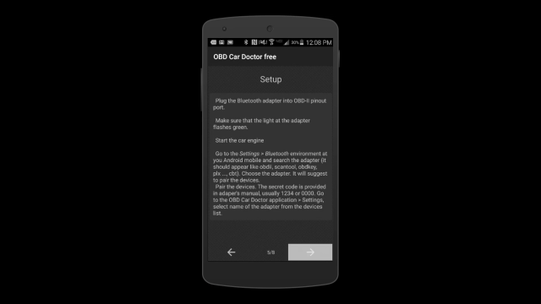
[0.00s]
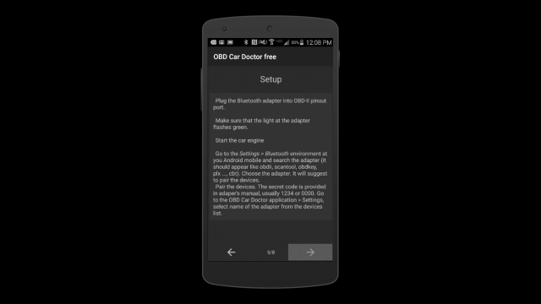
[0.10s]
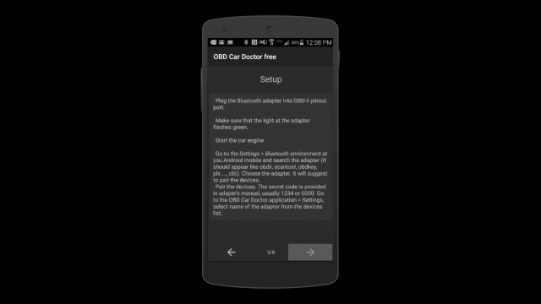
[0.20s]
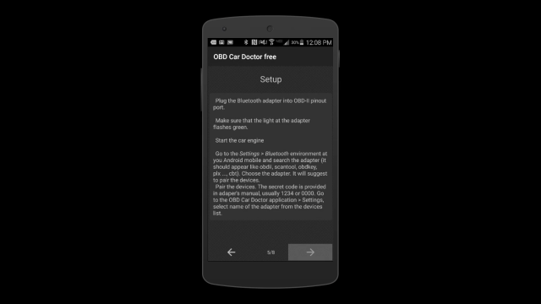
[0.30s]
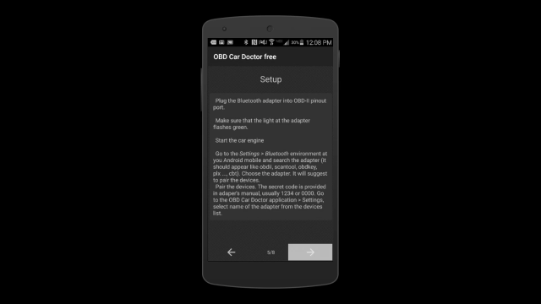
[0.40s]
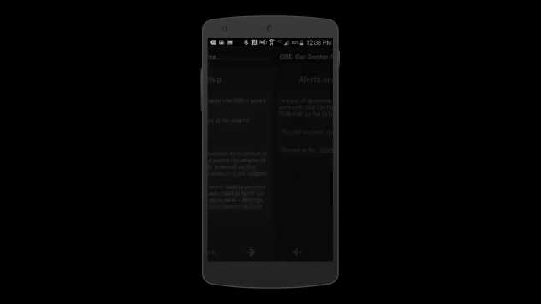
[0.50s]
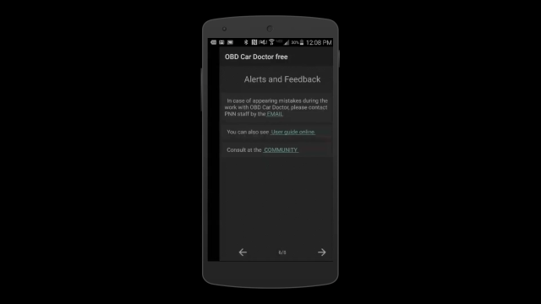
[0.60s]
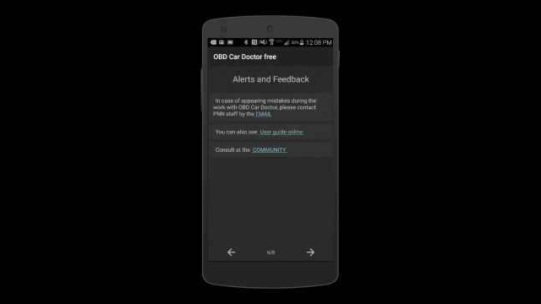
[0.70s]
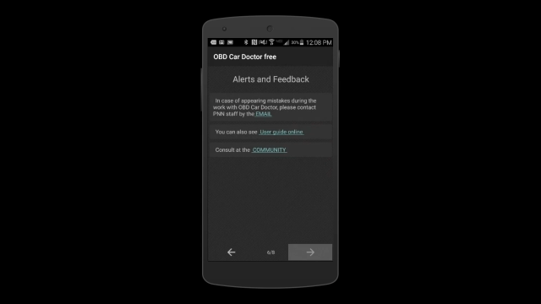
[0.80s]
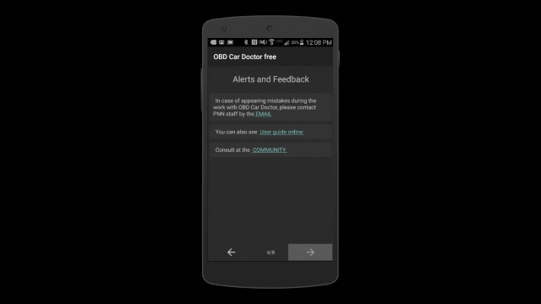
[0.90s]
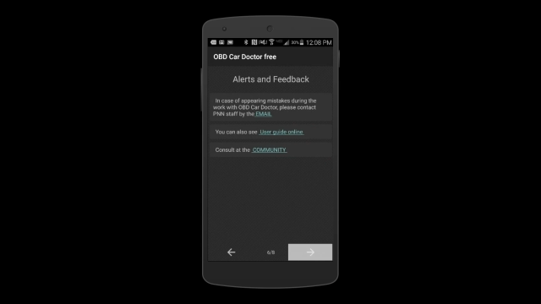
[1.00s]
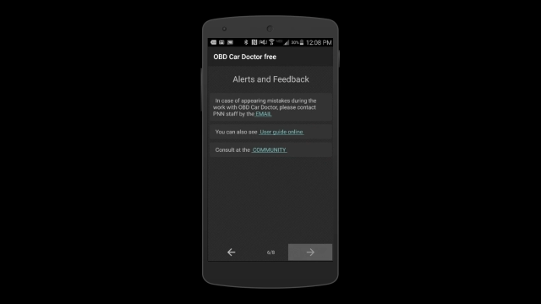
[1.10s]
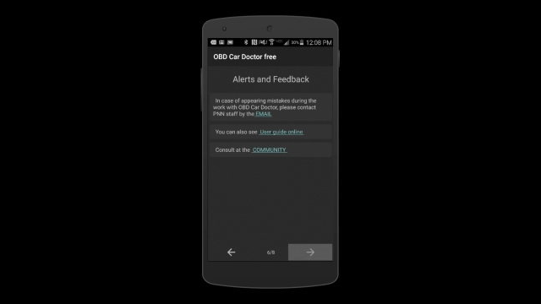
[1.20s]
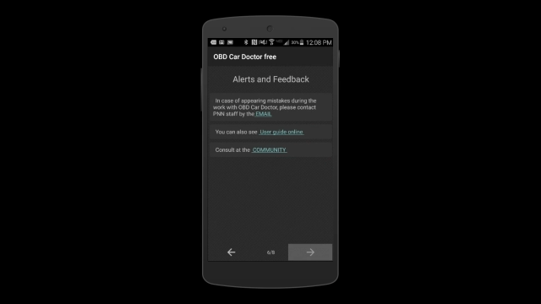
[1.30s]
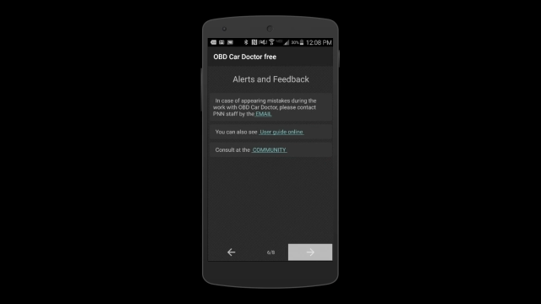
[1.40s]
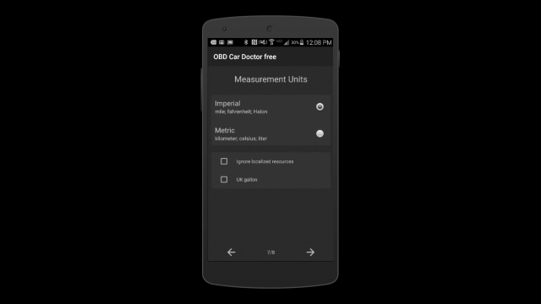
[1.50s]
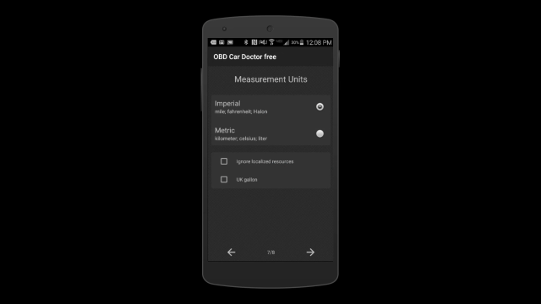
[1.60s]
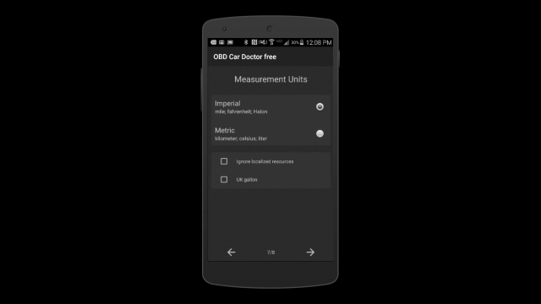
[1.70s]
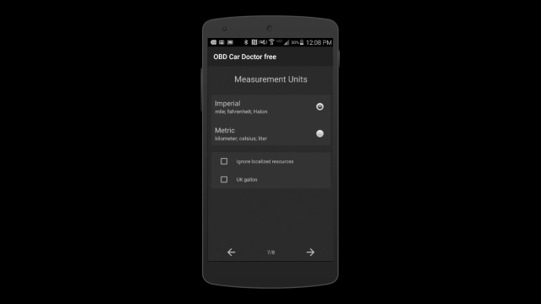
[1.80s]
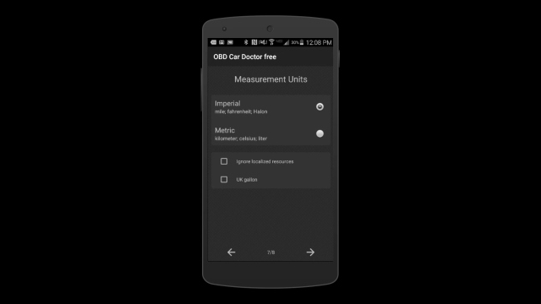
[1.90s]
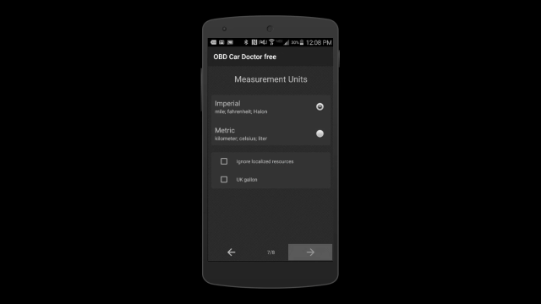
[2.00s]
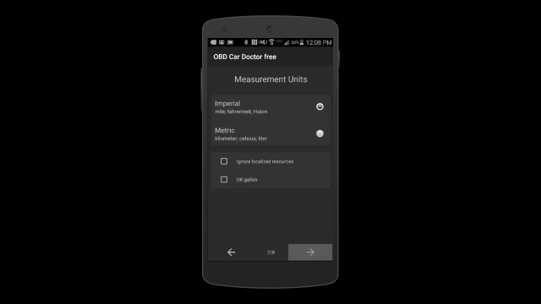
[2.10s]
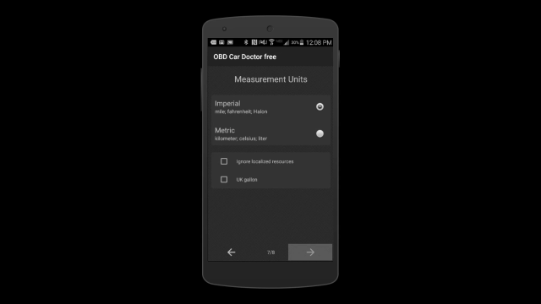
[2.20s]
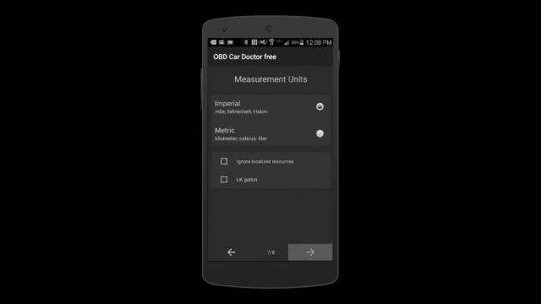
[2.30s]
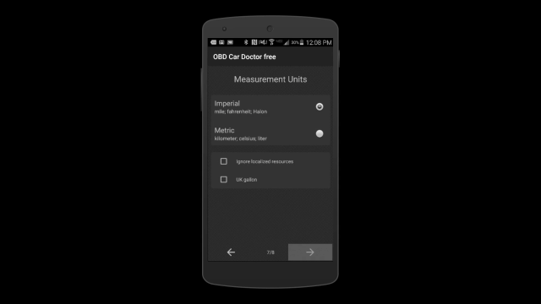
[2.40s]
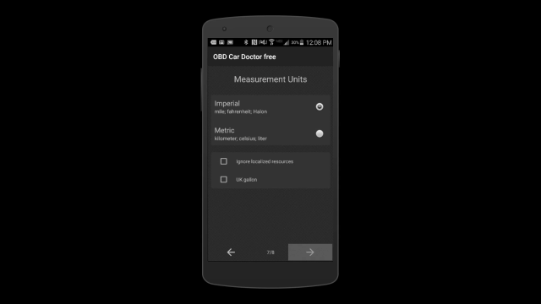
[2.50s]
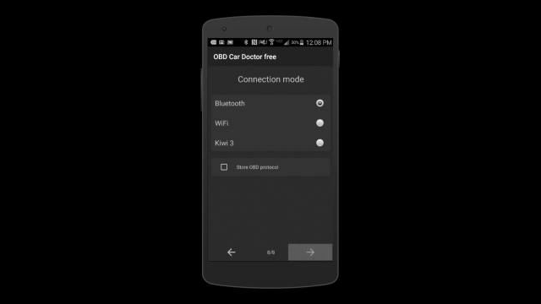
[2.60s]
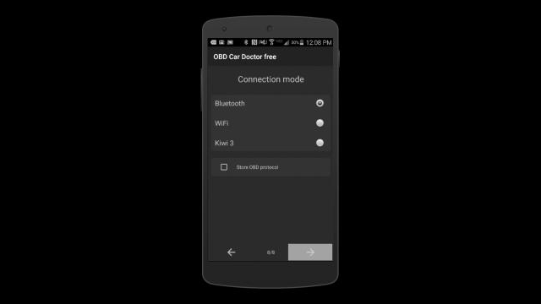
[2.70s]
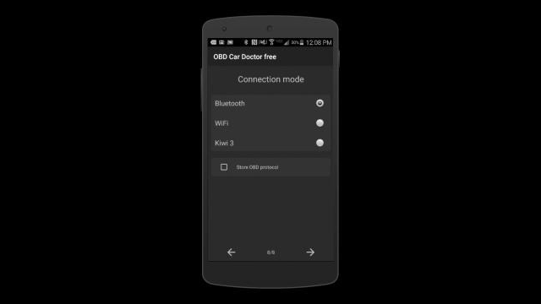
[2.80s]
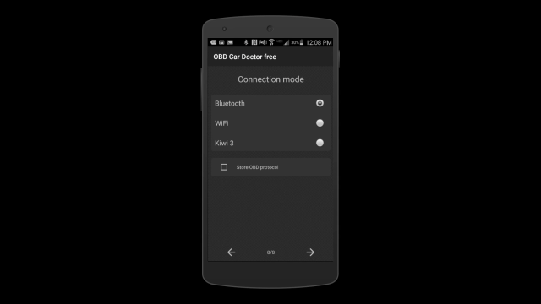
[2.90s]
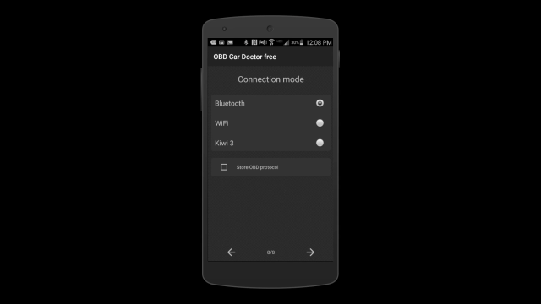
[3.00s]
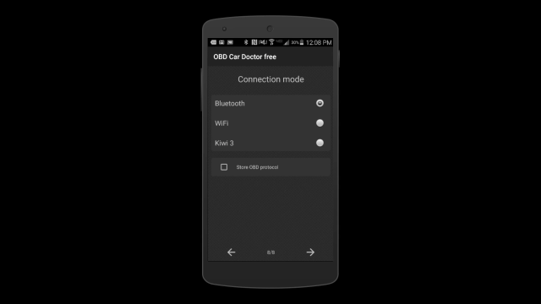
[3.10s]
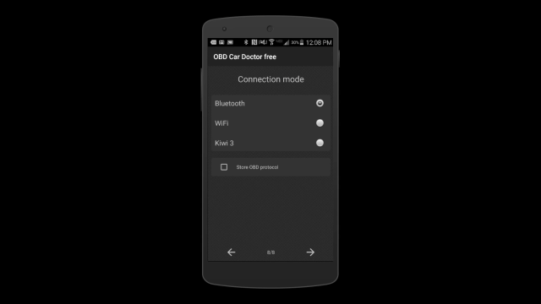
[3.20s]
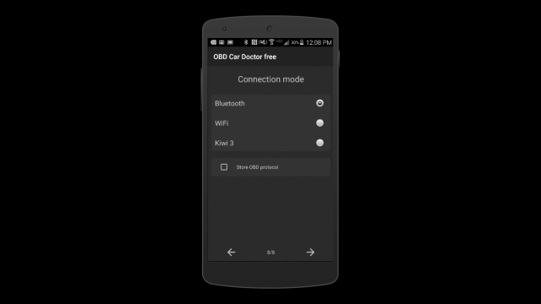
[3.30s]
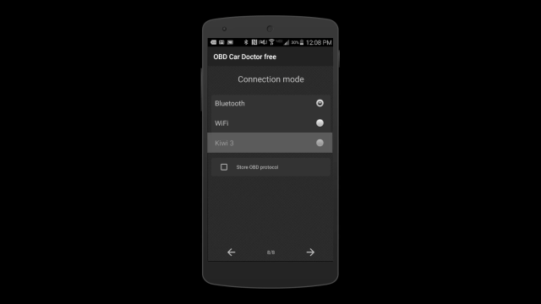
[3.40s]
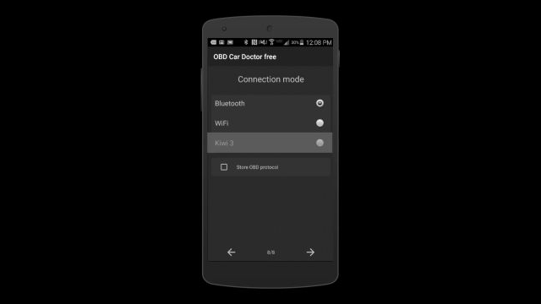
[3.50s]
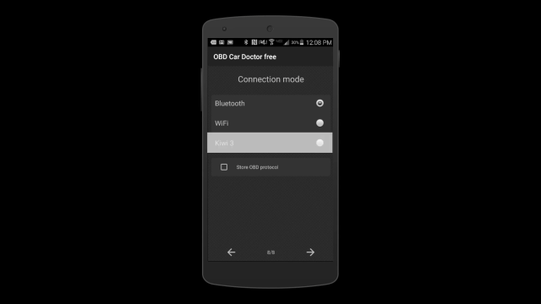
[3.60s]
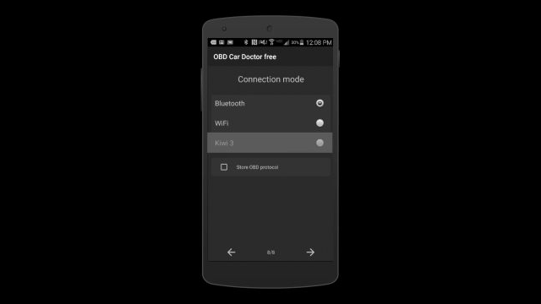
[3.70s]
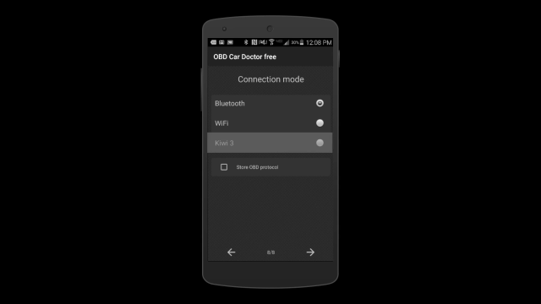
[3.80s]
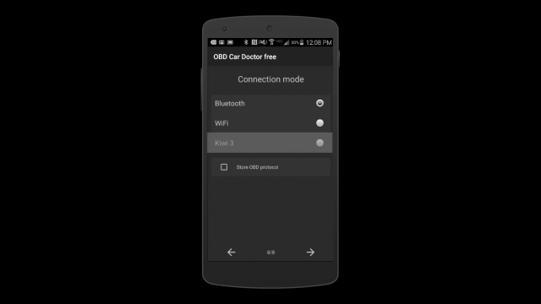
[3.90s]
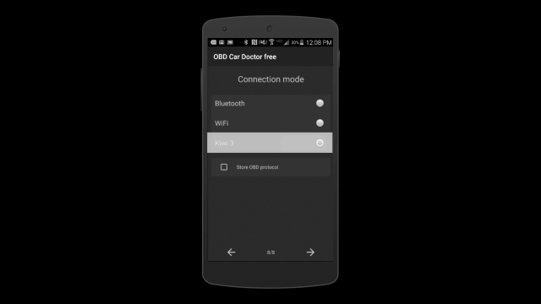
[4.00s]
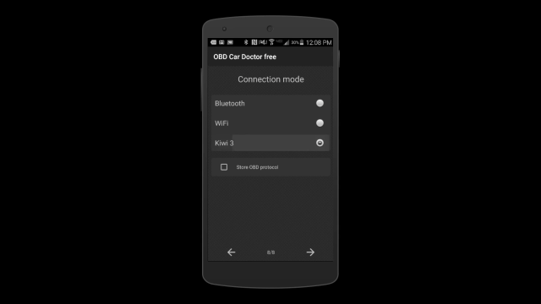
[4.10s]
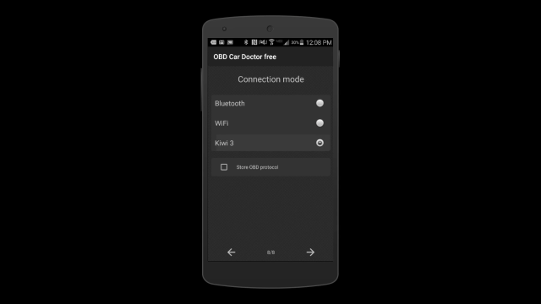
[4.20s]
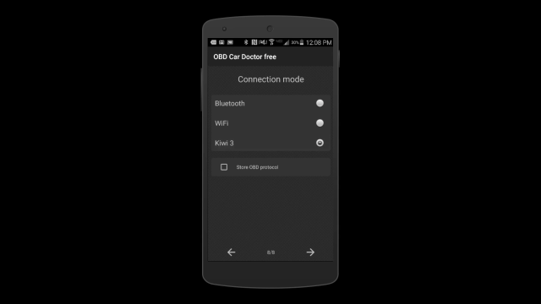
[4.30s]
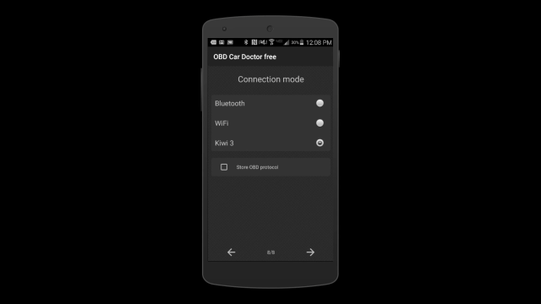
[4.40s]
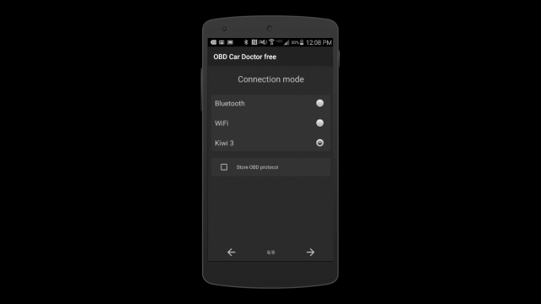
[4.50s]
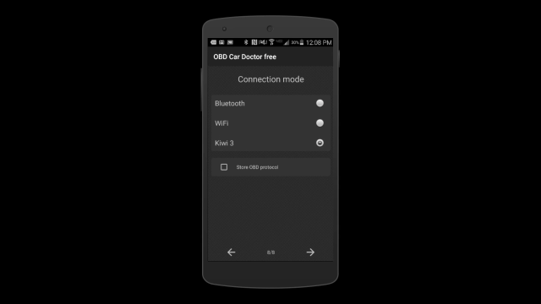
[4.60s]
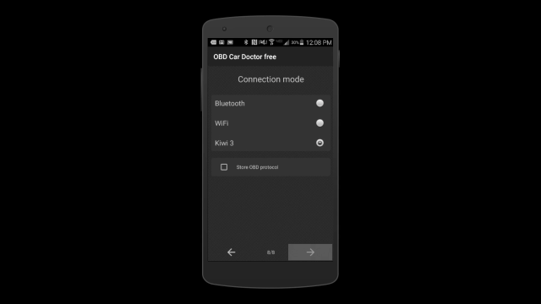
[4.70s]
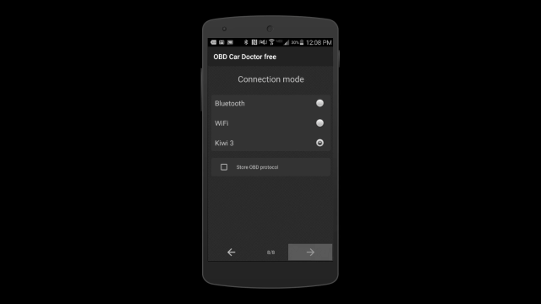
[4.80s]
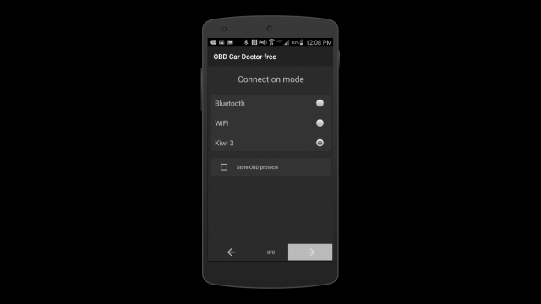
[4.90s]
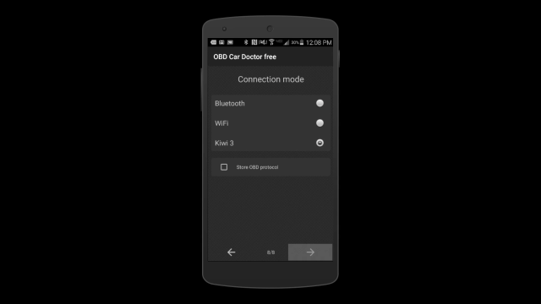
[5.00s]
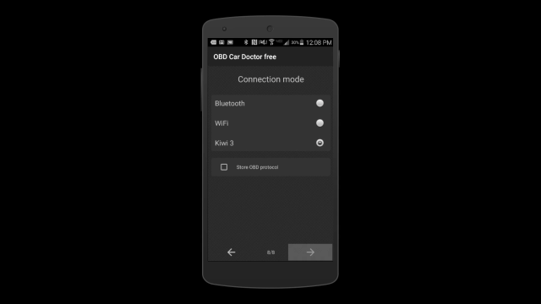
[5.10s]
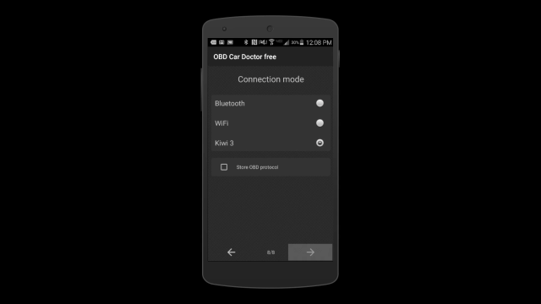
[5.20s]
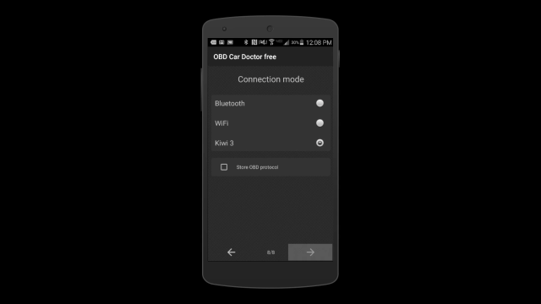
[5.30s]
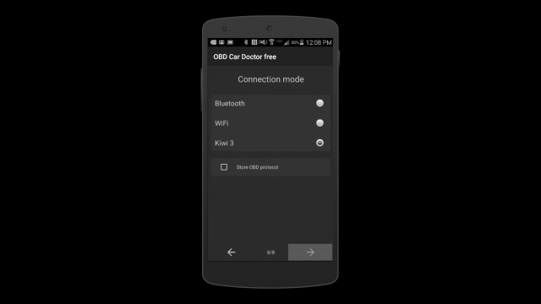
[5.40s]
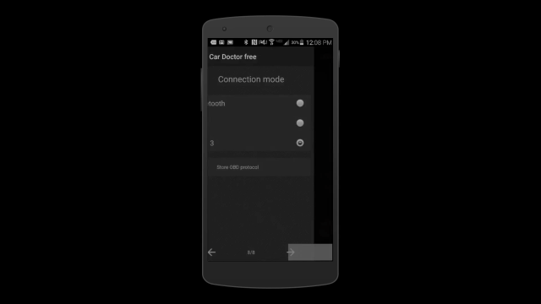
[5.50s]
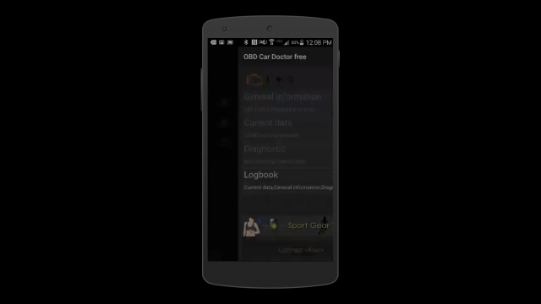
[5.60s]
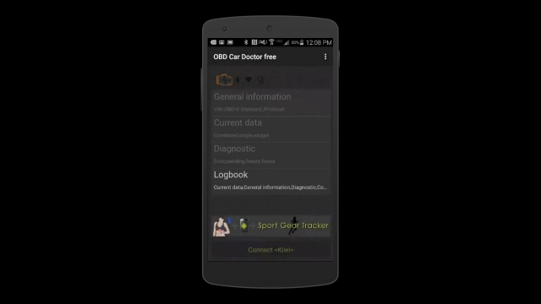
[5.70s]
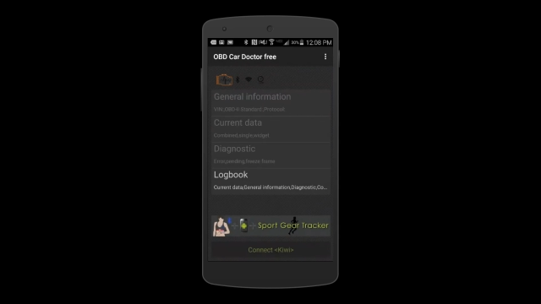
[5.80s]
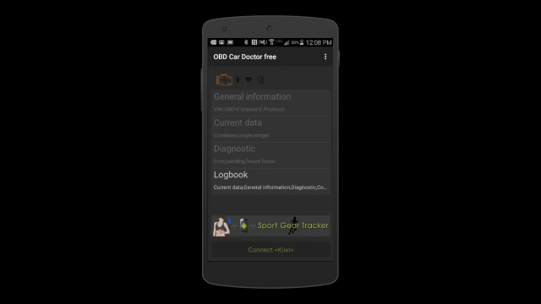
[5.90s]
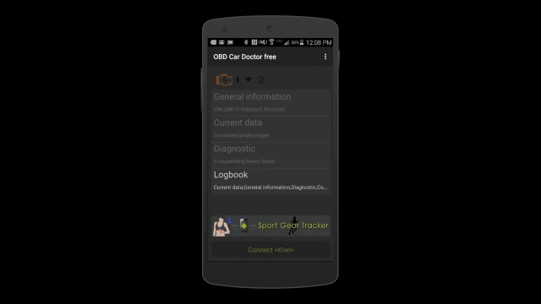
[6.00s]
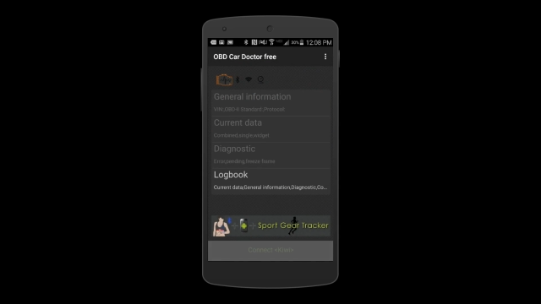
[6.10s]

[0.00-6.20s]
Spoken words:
No face is visible, so there are no lips to read.